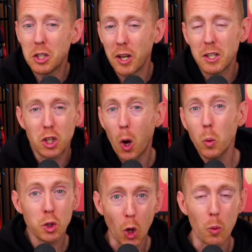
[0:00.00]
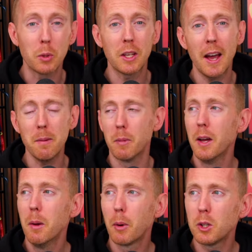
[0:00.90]
changed the whole scope of the game.
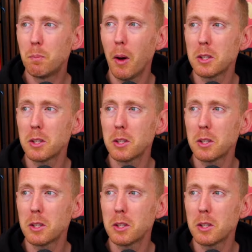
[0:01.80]
Because by the